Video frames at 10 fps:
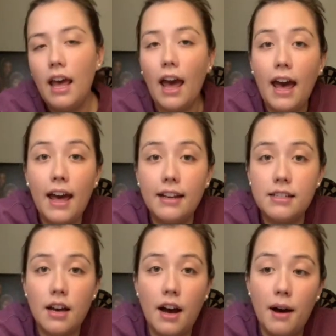And
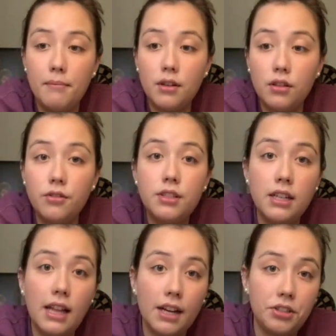Lucille
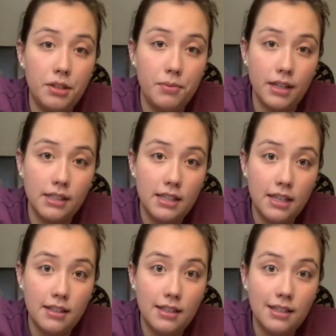actually brings
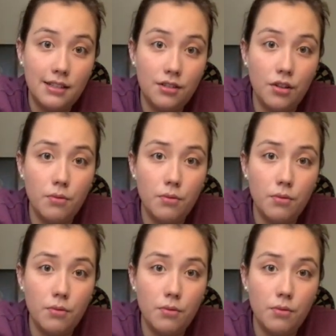these, so you